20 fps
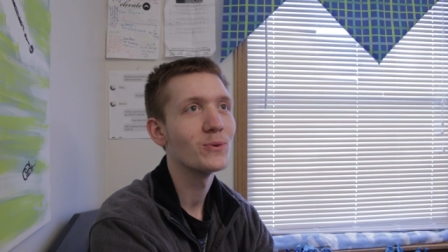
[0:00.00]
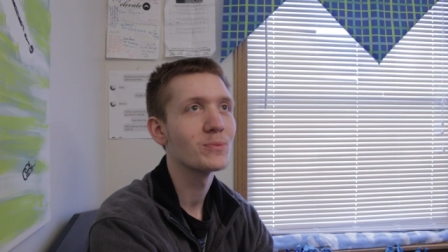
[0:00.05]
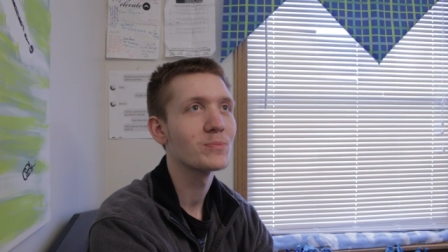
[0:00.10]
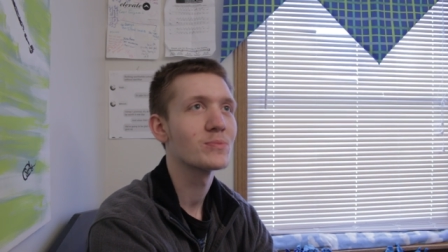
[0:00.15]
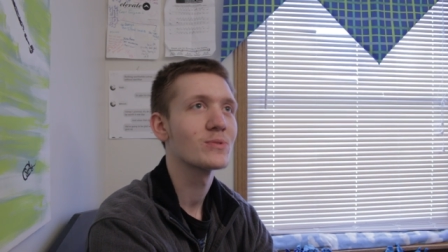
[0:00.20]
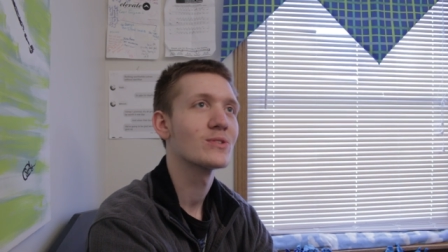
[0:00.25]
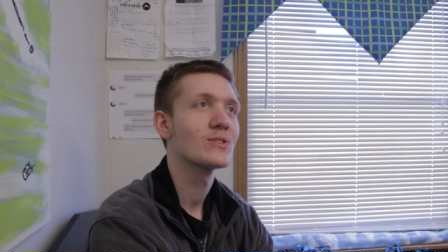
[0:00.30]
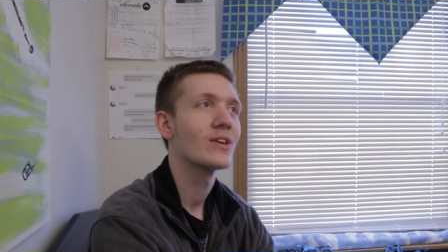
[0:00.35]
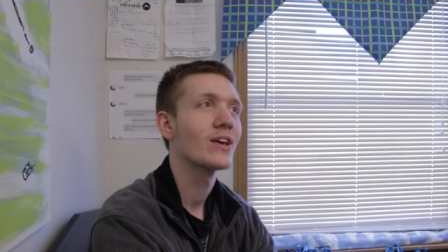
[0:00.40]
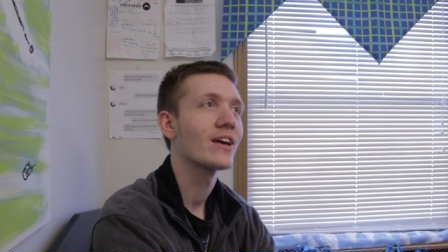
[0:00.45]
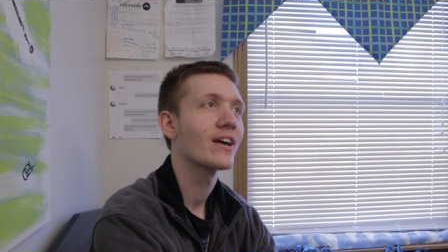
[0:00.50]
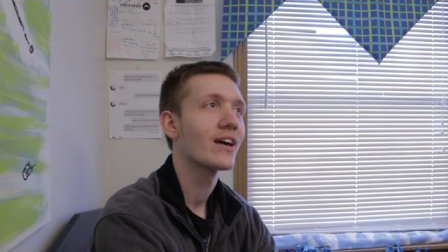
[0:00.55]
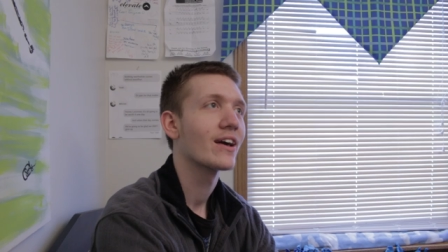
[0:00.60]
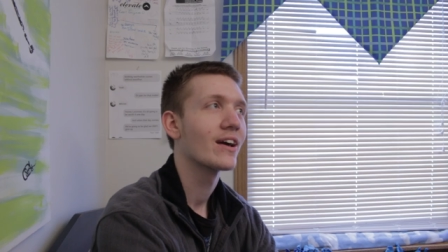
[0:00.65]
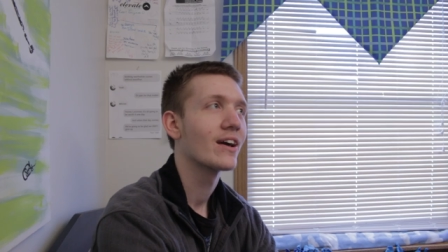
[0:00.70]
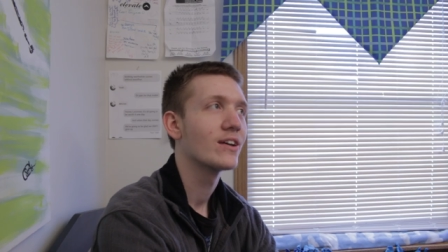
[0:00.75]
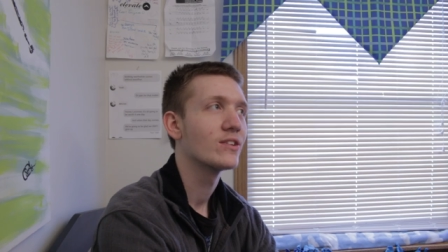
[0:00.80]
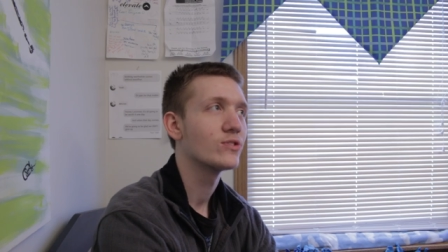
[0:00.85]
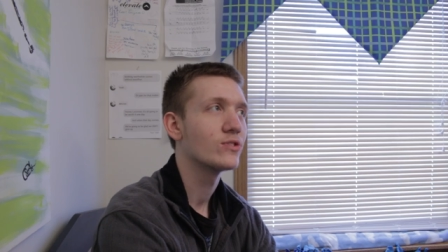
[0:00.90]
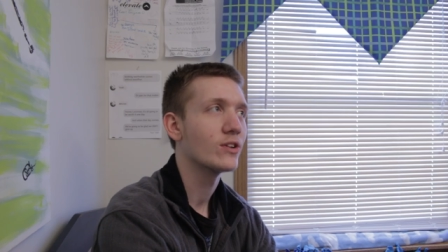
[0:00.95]
Oops.
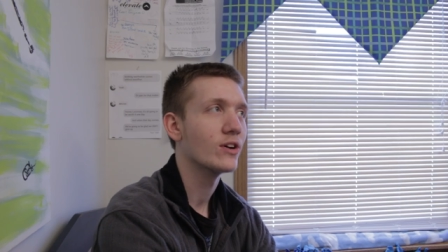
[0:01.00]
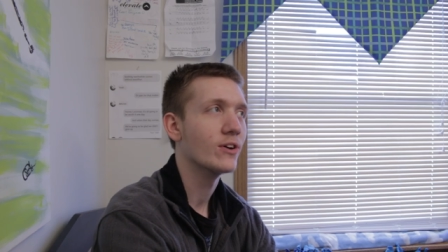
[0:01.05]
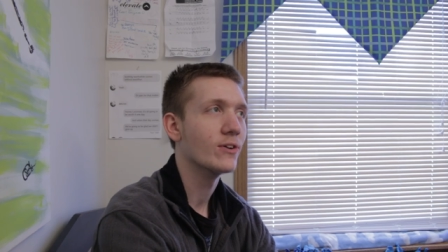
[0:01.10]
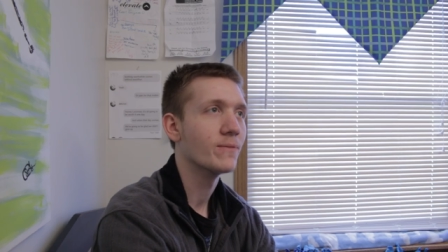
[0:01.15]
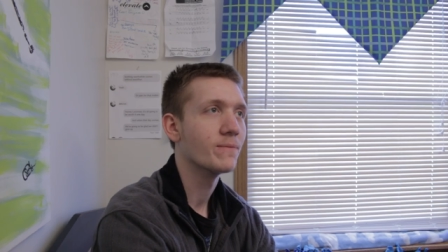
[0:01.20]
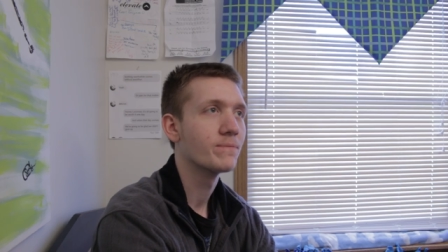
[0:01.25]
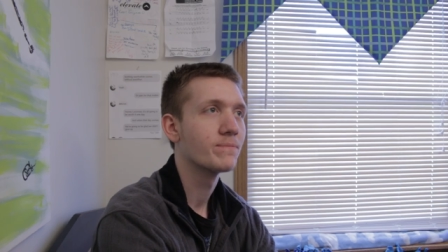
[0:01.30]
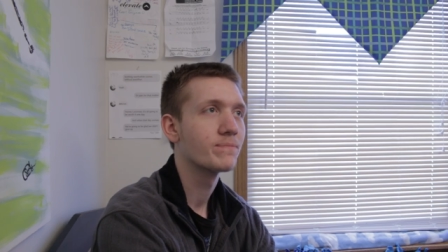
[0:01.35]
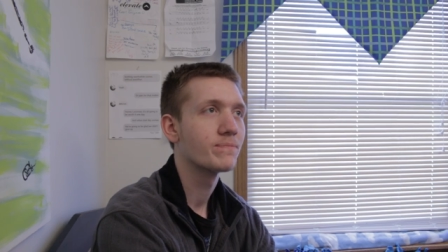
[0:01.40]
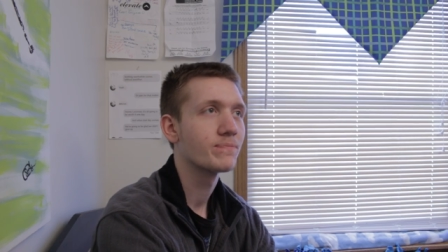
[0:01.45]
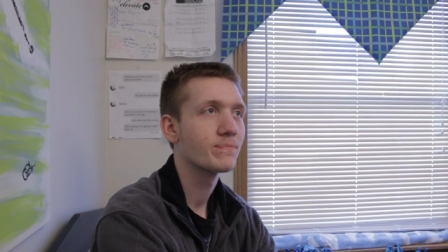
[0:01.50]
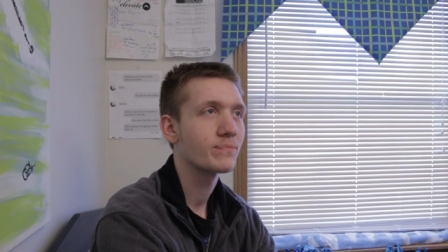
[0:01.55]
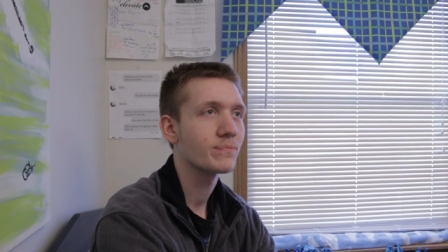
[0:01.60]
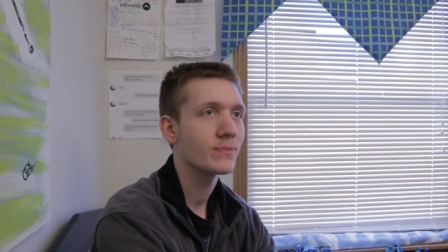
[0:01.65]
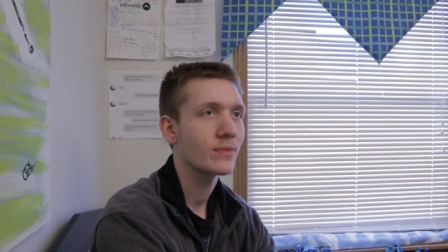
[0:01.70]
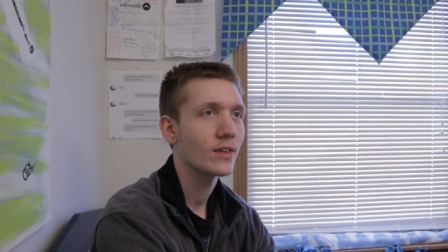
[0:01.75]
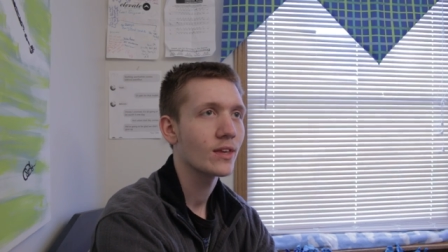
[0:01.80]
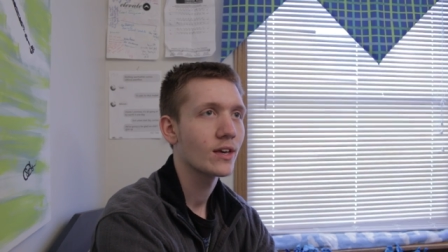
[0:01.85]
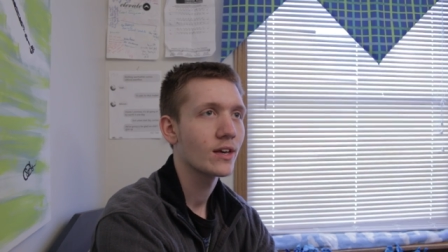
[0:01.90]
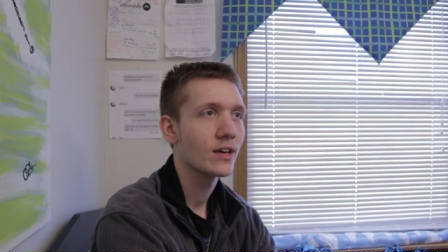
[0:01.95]
So,
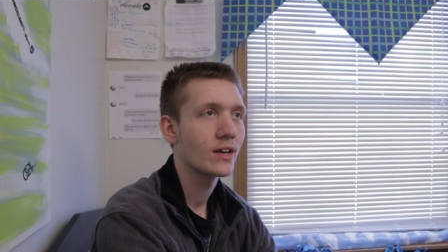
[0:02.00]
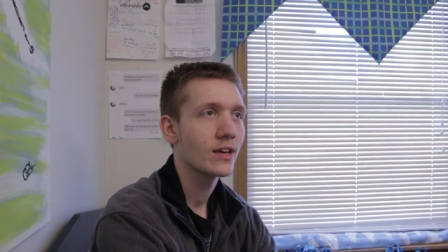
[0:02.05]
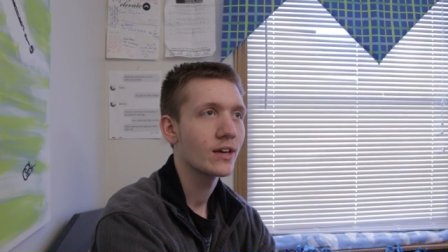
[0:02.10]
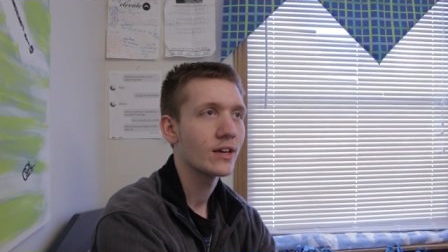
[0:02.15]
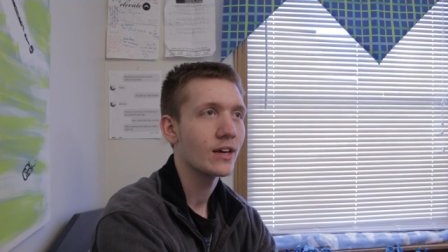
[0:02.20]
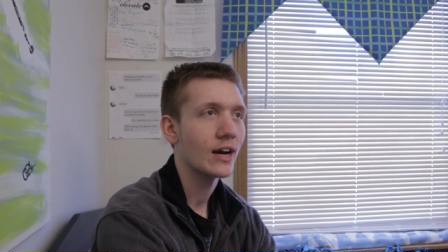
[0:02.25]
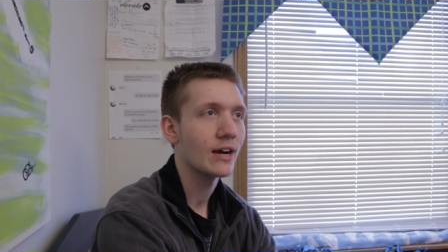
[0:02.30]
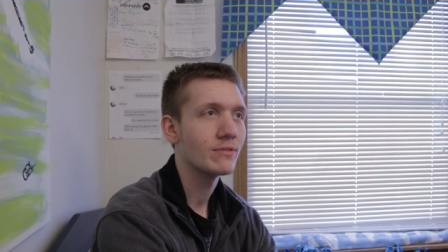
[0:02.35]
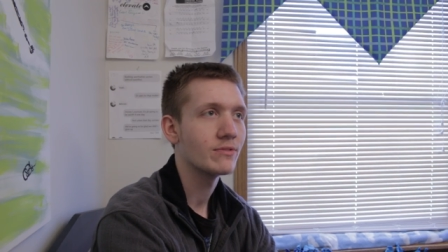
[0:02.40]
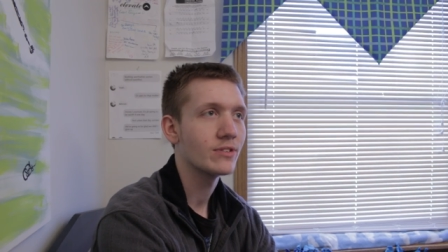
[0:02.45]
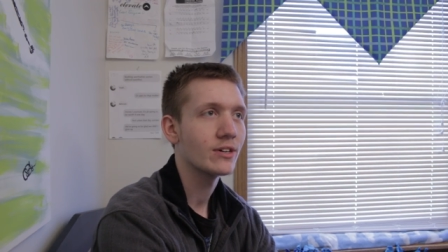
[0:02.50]
I've